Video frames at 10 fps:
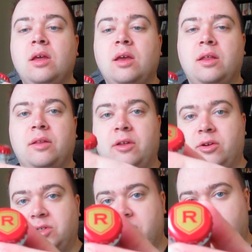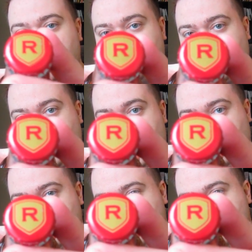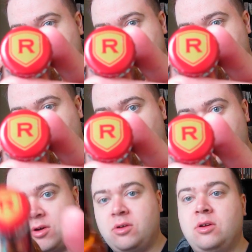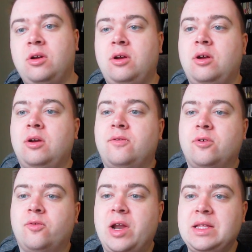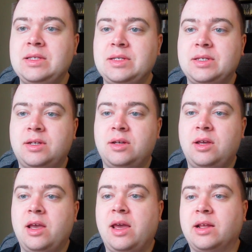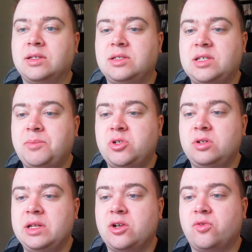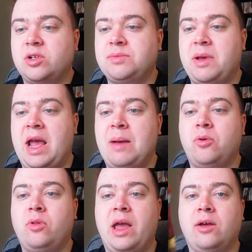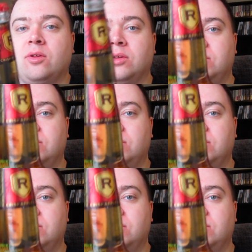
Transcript: And there's the cap, the R for Reds, an exceptionally crisp apple ale.